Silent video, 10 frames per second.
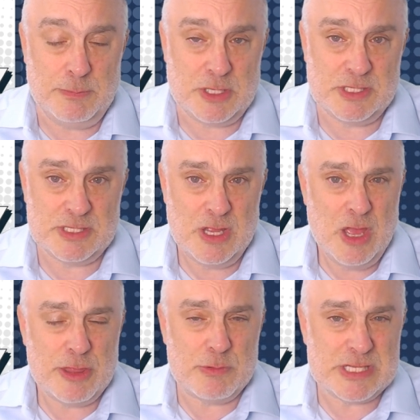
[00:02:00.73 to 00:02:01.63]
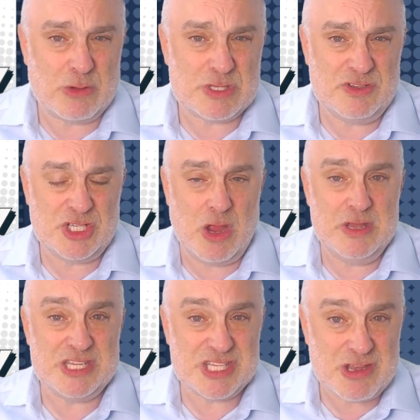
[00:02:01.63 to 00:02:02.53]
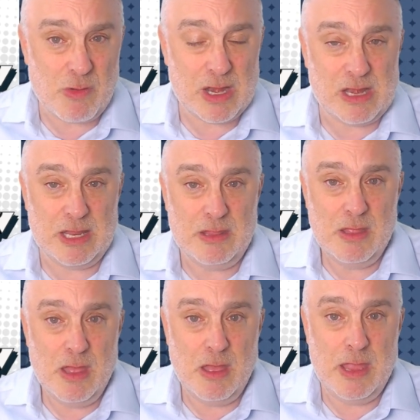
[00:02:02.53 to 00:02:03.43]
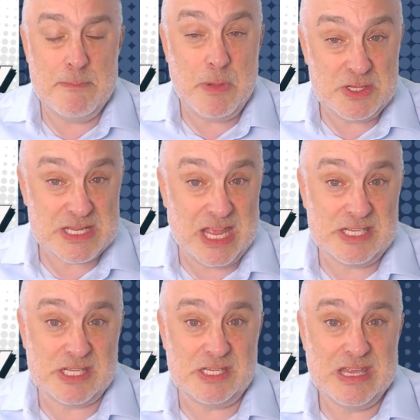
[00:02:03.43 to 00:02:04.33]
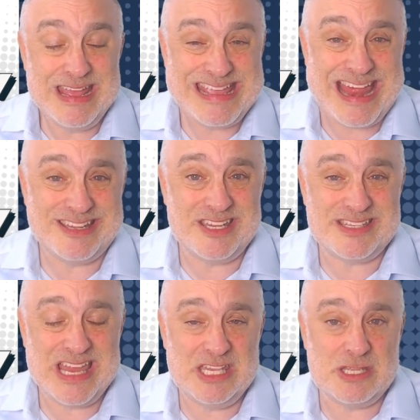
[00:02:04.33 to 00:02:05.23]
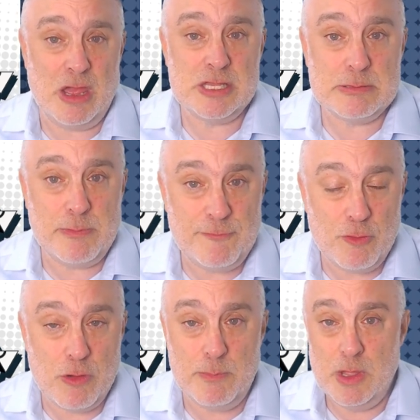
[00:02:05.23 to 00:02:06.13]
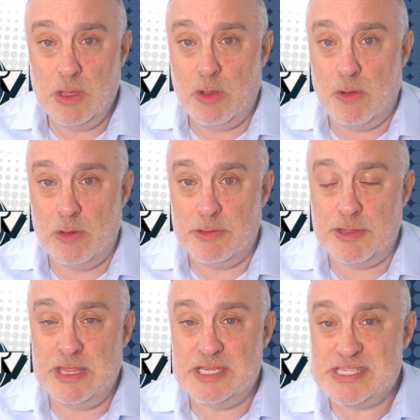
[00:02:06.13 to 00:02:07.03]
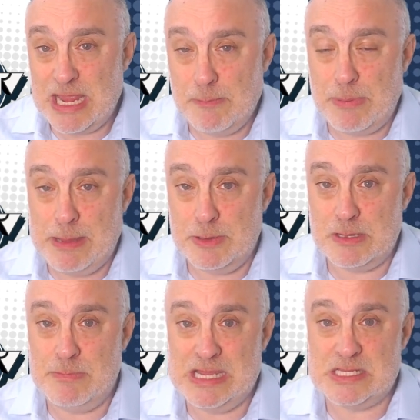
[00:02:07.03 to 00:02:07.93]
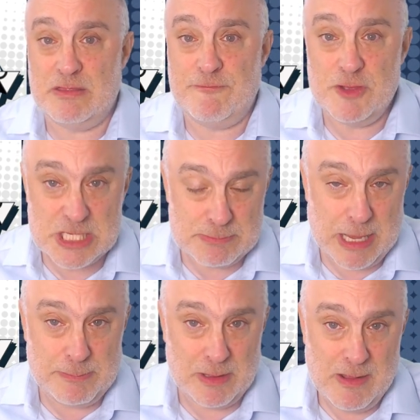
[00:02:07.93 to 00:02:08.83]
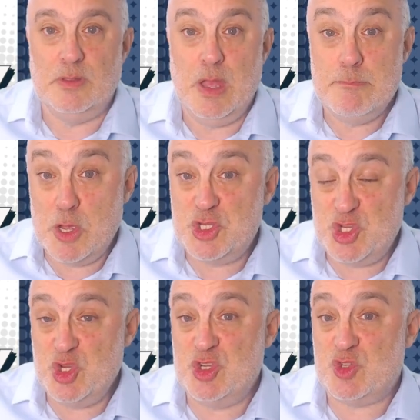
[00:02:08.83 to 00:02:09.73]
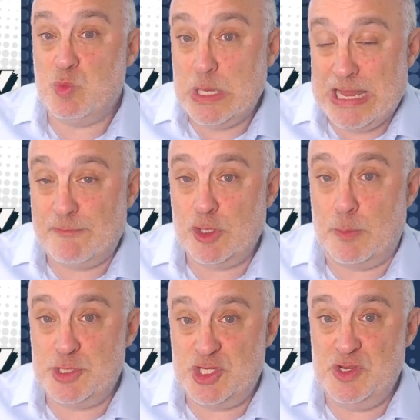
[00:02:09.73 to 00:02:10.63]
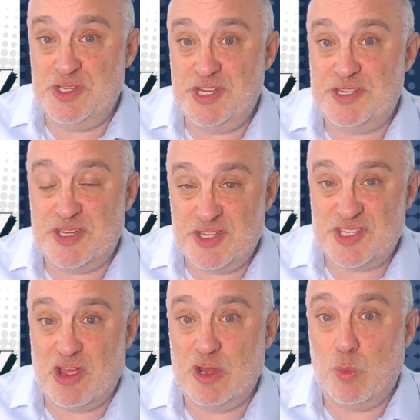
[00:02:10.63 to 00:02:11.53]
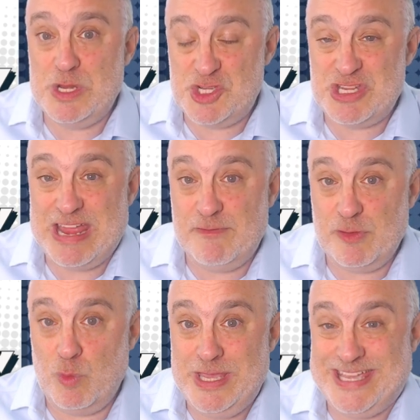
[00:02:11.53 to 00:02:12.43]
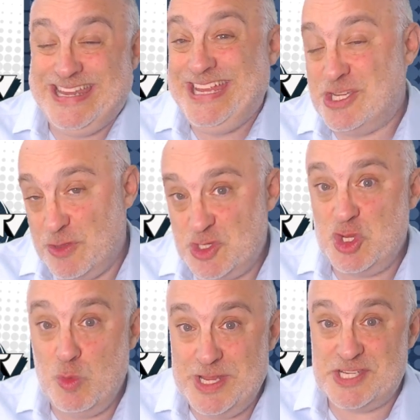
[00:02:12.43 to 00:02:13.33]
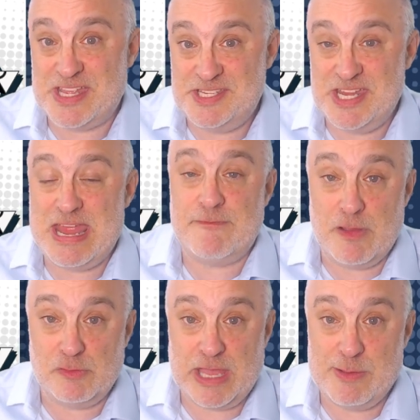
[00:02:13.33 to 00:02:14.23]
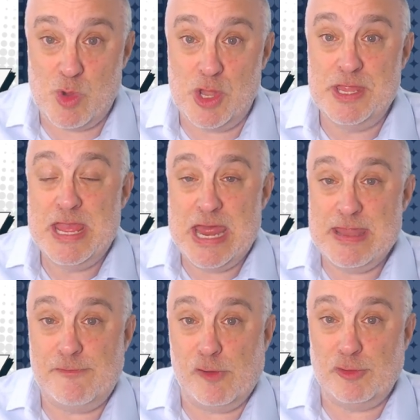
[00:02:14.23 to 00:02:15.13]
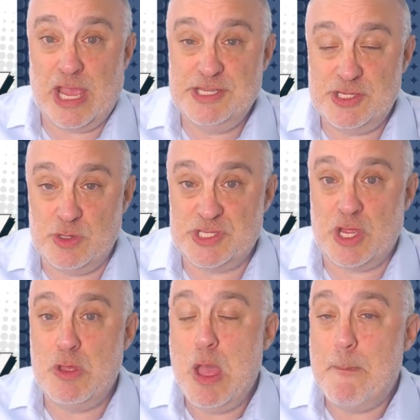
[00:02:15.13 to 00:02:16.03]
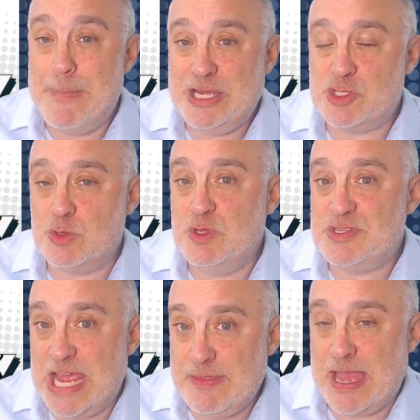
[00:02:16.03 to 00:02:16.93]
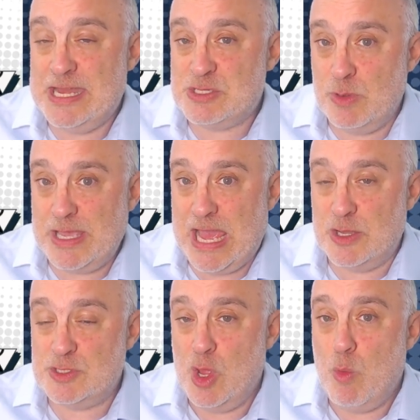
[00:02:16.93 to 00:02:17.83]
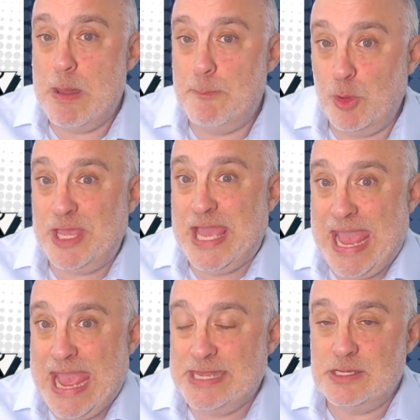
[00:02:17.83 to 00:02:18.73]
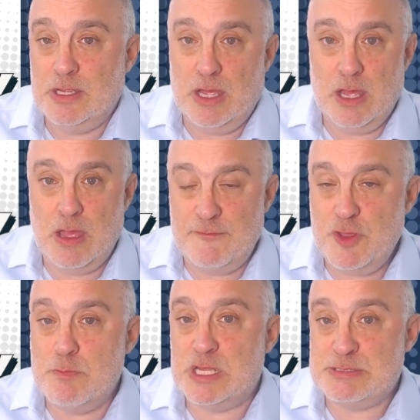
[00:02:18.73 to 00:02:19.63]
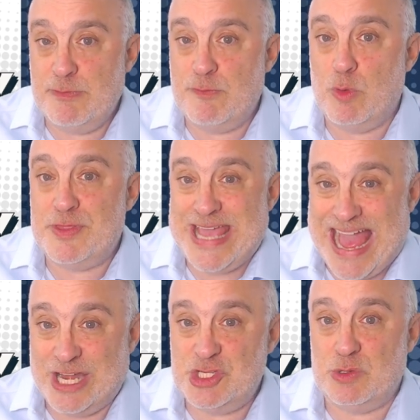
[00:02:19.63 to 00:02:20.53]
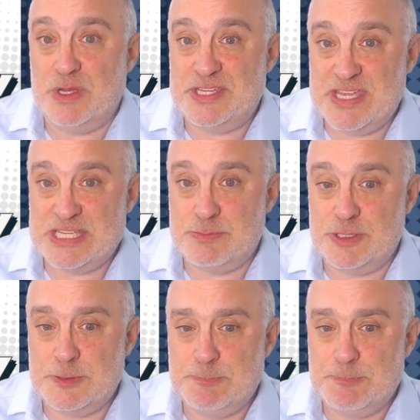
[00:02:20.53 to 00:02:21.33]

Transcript: because the results have shown historically, in most cases, candidates tend to underperform on the second paper compared to the first paper. Most students will have the opportunity to decide which day of the week in each of the 2 weeks they sit FLK1 and FLK2. So make sure you take that into account when booking ahead a few months before the actual assessment.